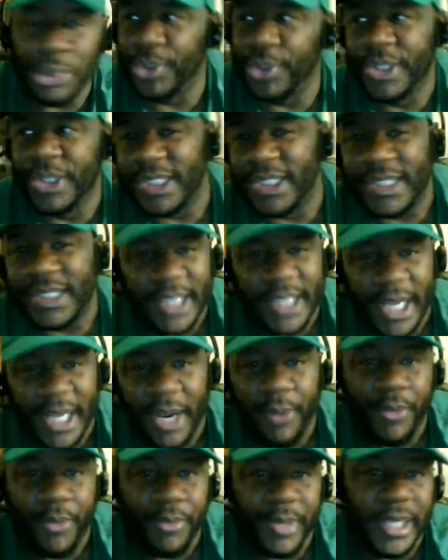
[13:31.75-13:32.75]
You was just
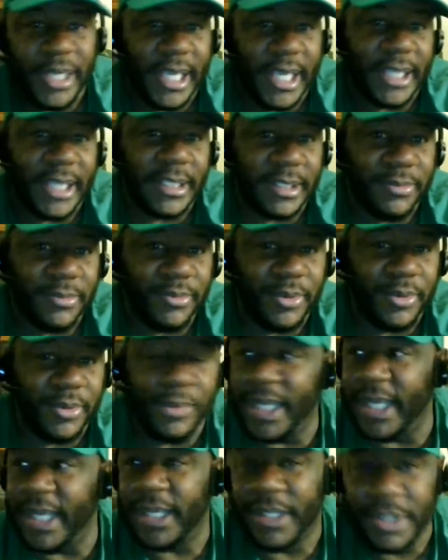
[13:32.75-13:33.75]
there when we get
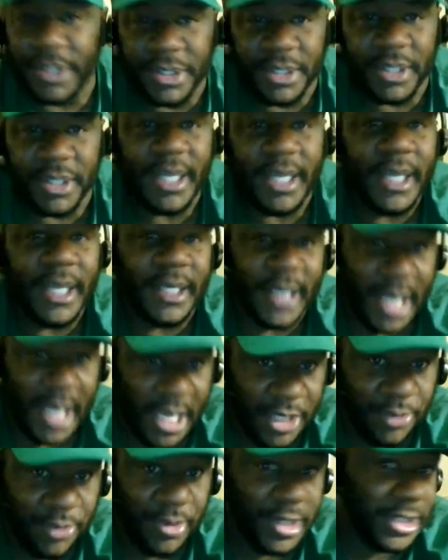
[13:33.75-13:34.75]
good.
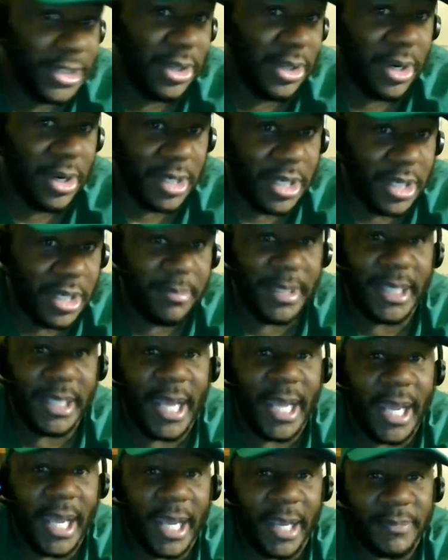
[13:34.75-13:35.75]
Now you want to start
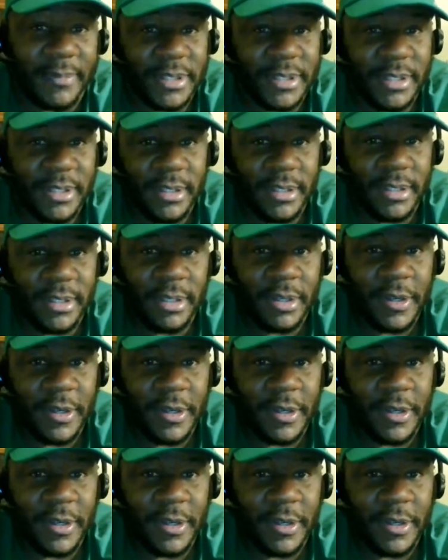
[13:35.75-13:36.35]
coming to games.